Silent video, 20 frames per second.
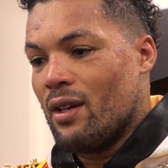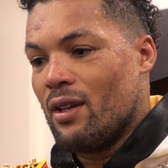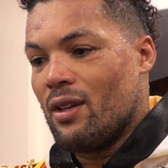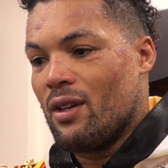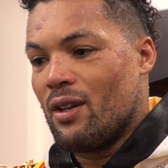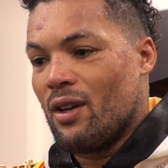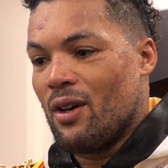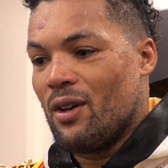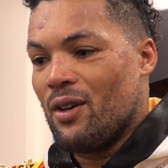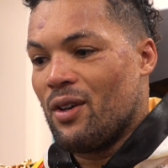
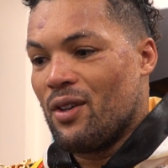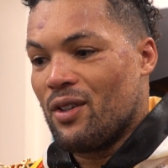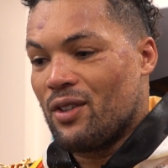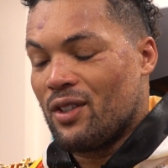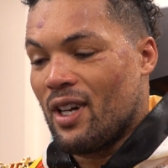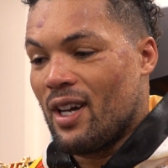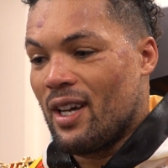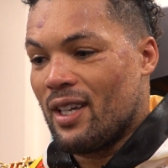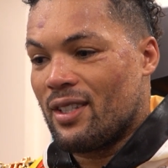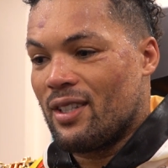know,
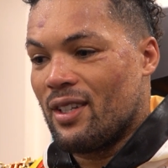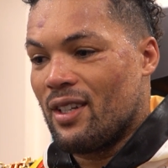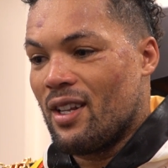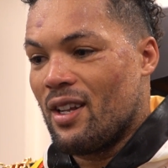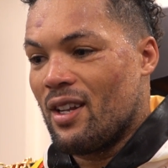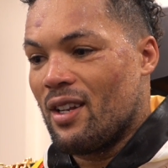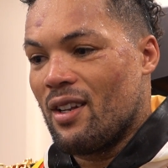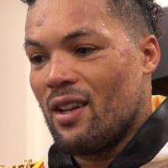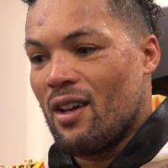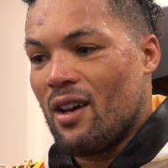Tyson
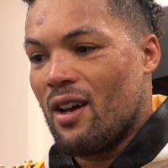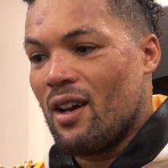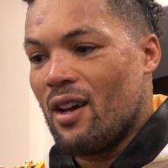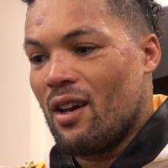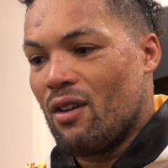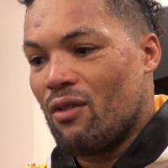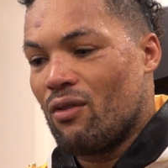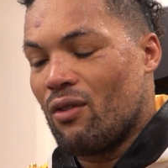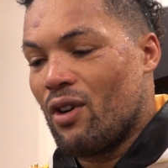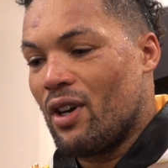and
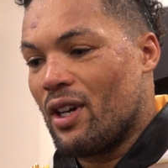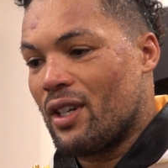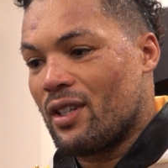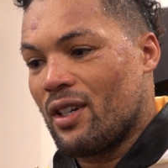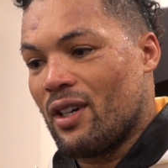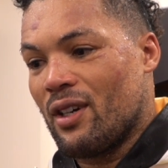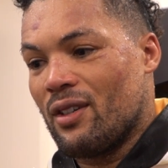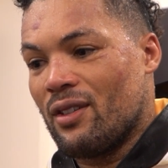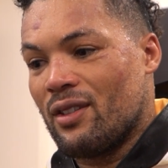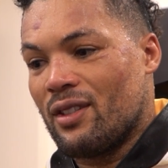Roy
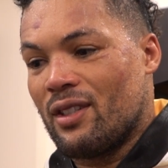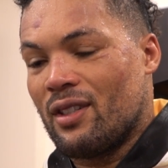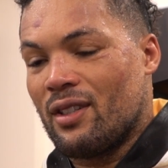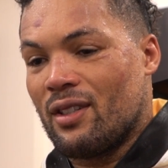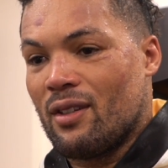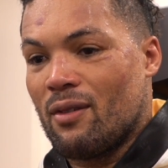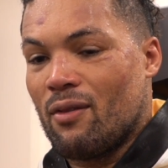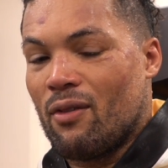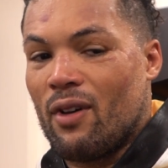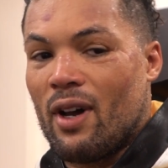
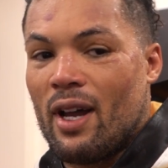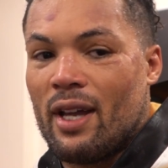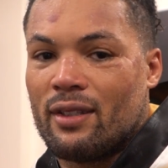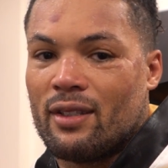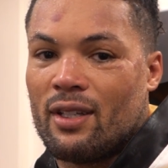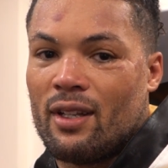Jones fighting